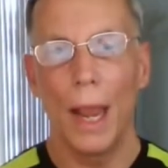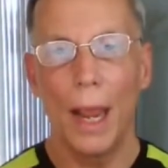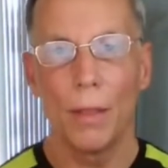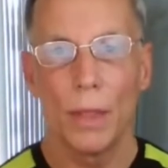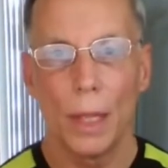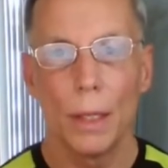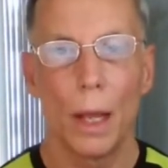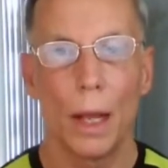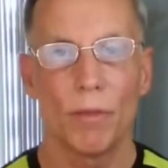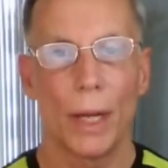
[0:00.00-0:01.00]
And then
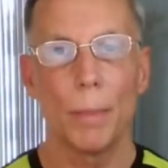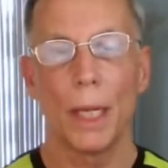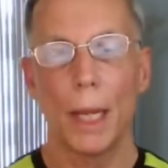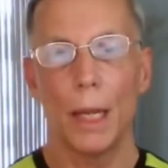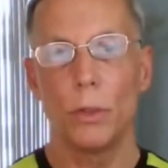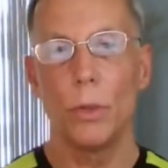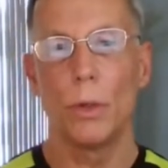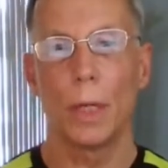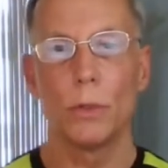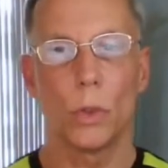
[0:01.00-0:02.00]
that vitamin K two
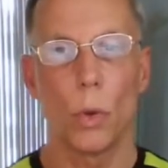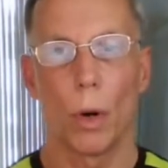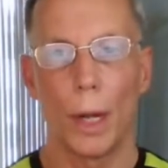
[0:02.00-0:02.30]
can store